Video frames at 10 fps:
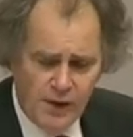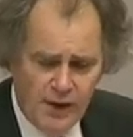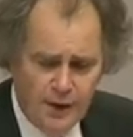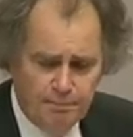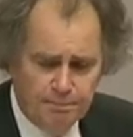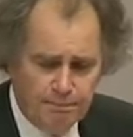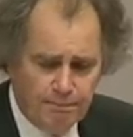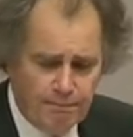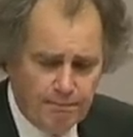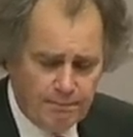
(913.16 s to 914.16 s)
Um,
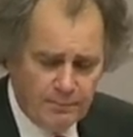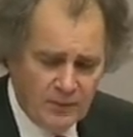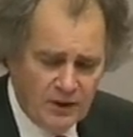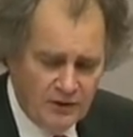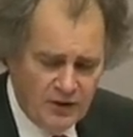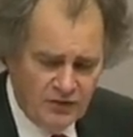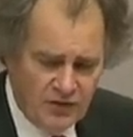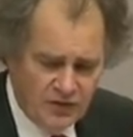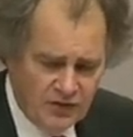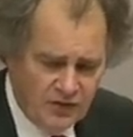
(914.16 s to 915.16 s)
this
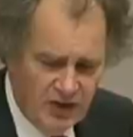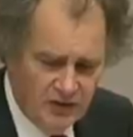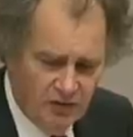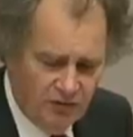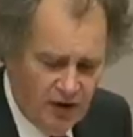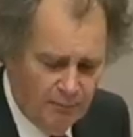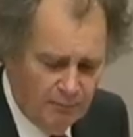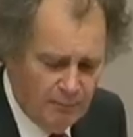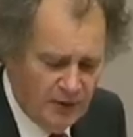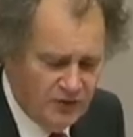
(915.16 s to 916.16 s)
is a set of
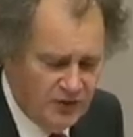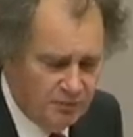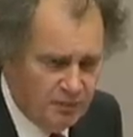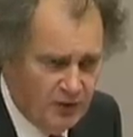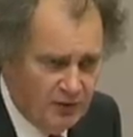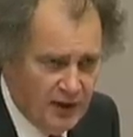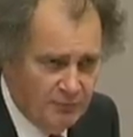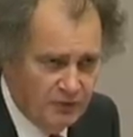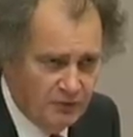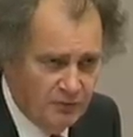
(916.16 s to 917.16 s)
um, a set of
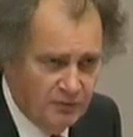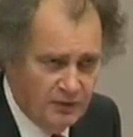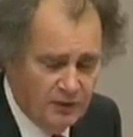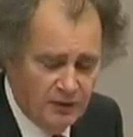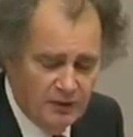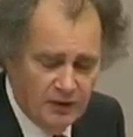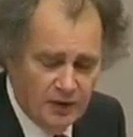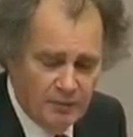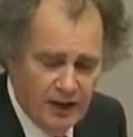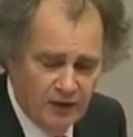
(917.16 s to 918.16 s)
programs
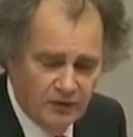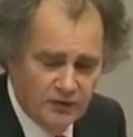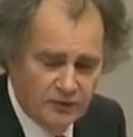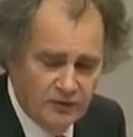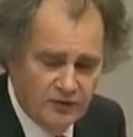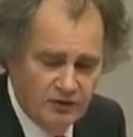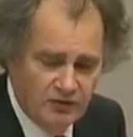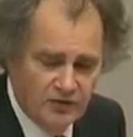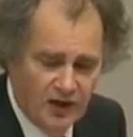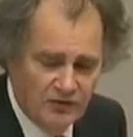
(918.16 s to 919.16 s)
about
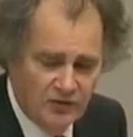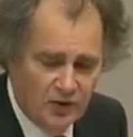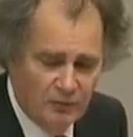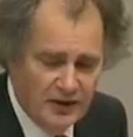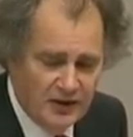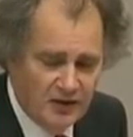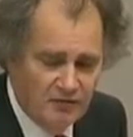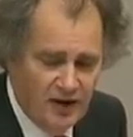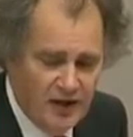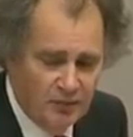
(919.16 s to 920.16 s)
digitizing or making
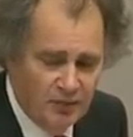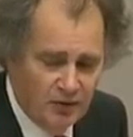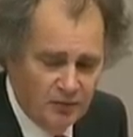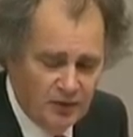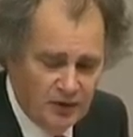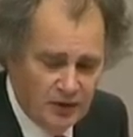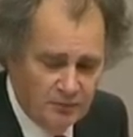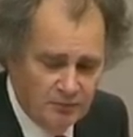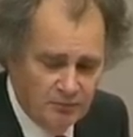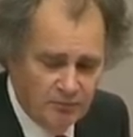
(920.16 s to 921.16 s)
available uh,
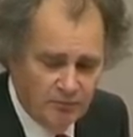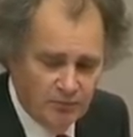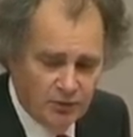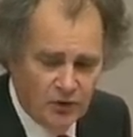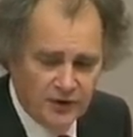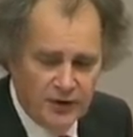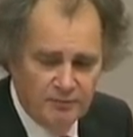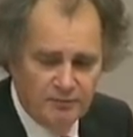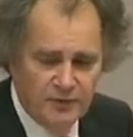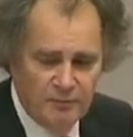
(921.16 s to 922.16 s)
broader
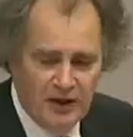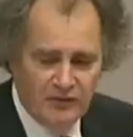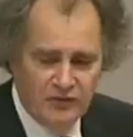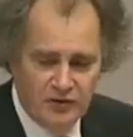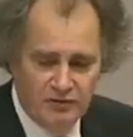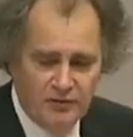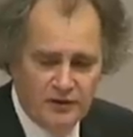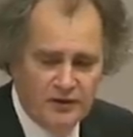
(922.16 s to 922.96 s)
amounts of